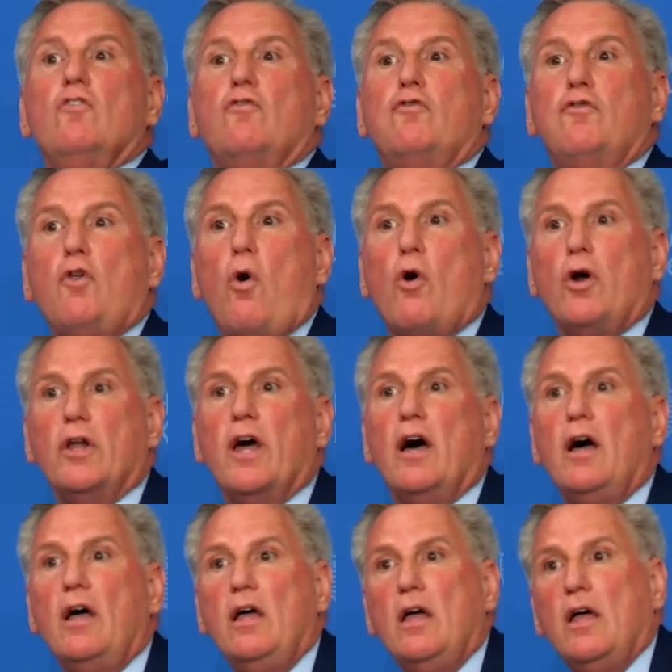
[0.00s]

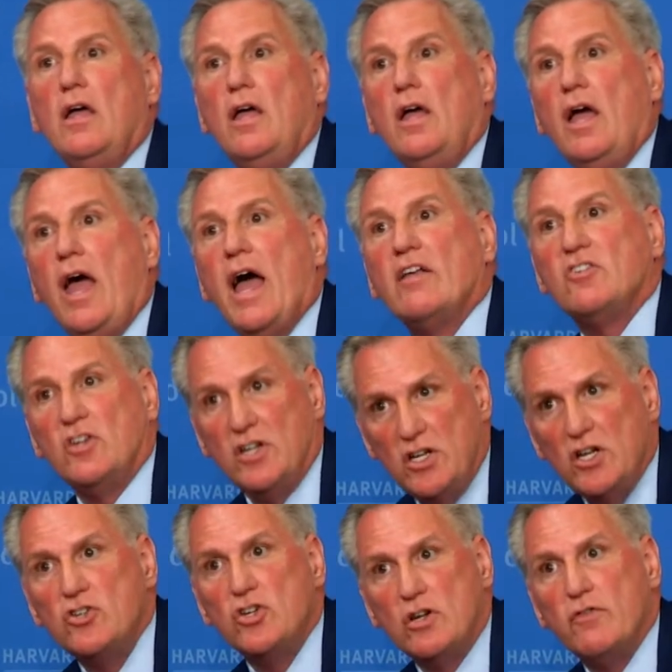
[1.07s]
Florida has an
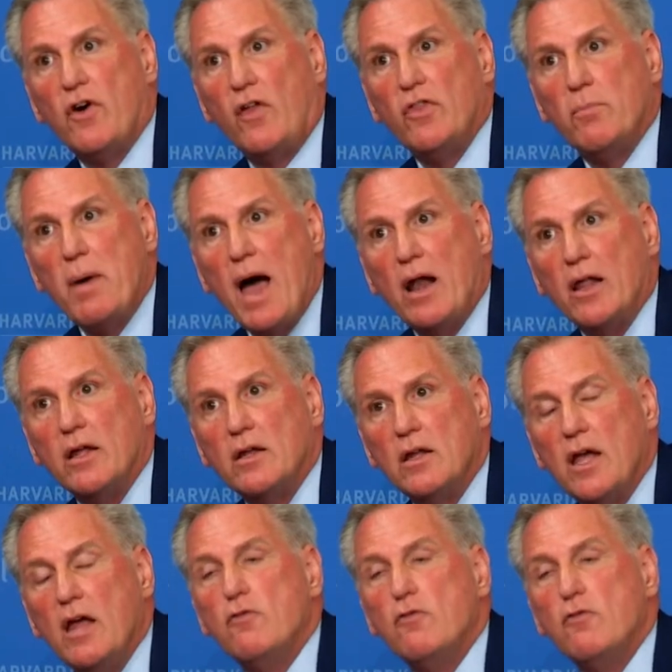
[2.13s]
initiative on the ballot.